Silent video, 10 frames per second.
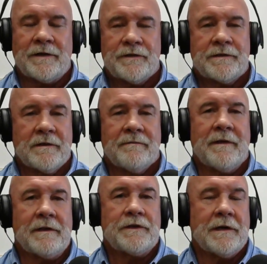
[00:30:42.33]
I serve
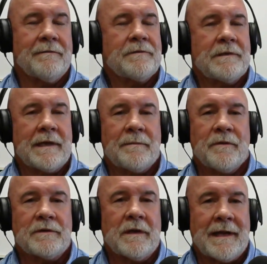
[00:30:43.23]
on the sheriff's uh,
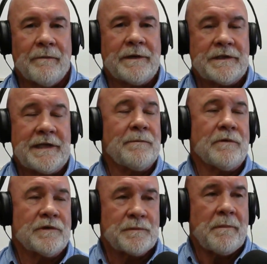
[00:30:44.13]
personal outreach
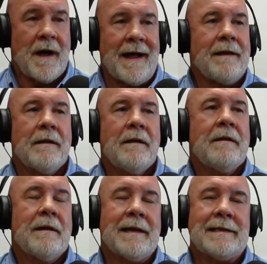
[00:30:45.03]
team or SPOT
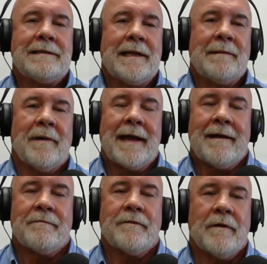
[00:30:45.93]
uh, team I
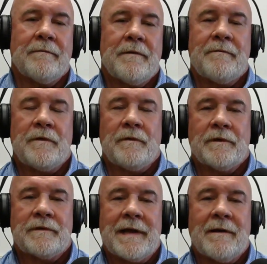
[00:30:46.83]
have for a, a few
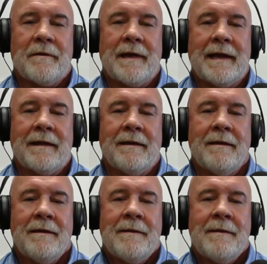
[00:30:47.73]
years now, and